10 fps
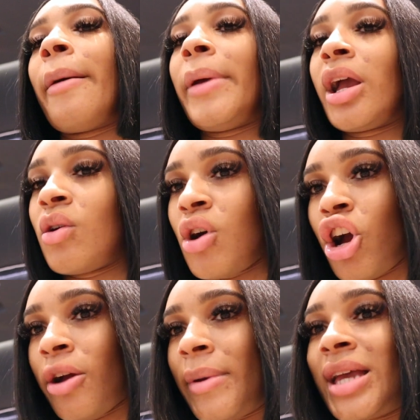I may go on
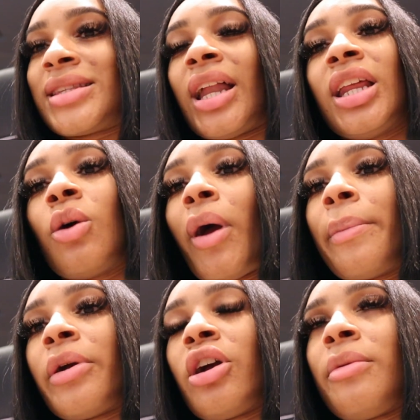Hermes. I need a
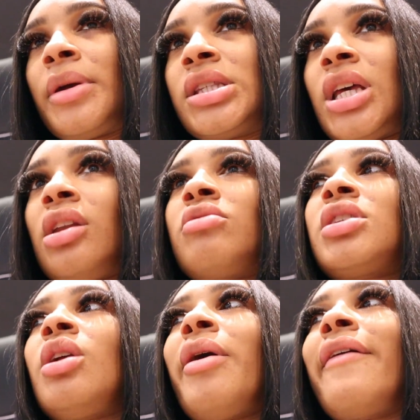white pair of Hermes
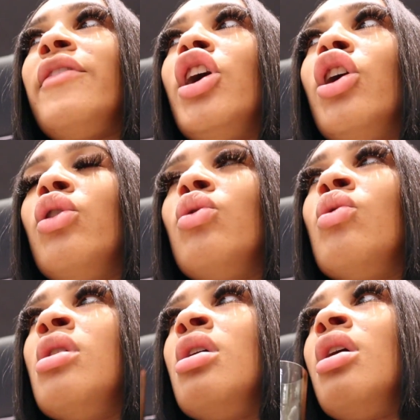sandals. I don't have no
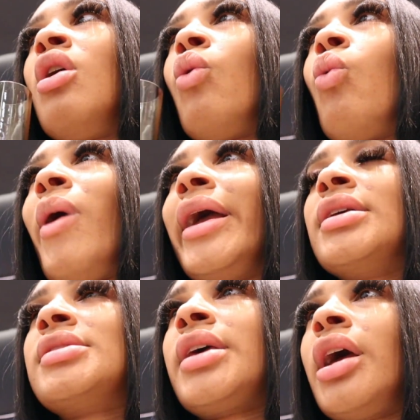
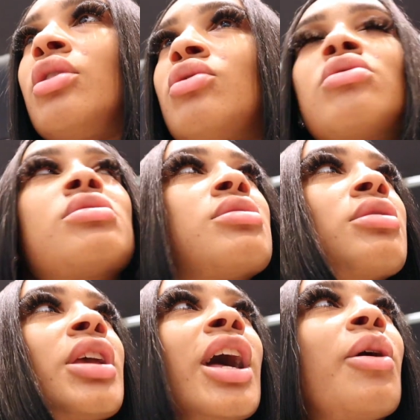white sandals.
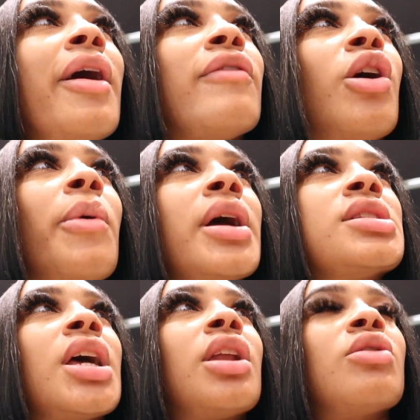Yeah, I don't have no
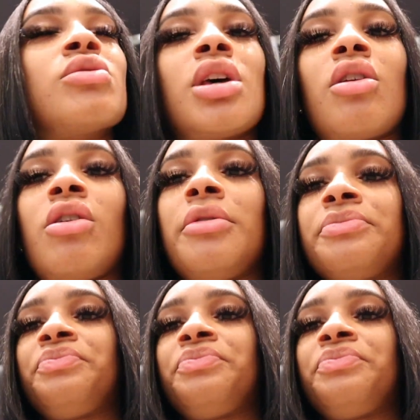white sandals at all.